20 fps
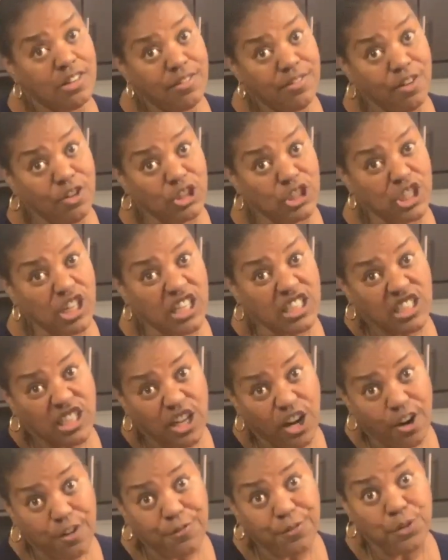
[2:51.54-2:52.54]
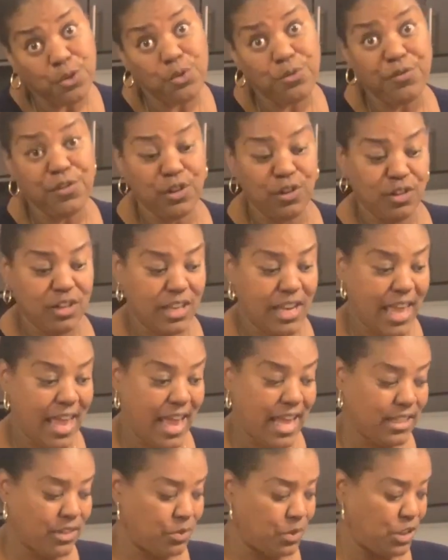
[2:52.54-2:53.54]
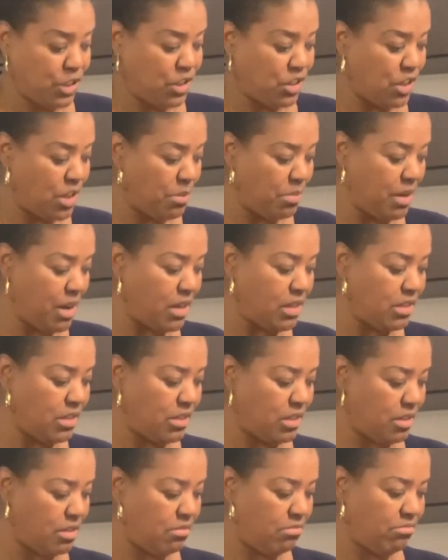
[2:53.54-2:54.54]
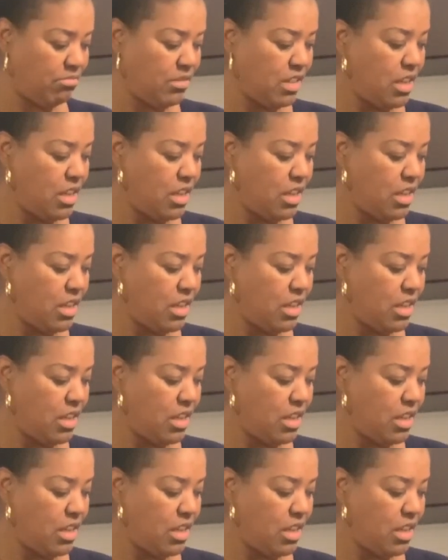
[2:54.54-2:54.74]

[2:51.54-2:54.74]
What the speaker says: or should I say our fruit-filled glass, which is going to be our dessert.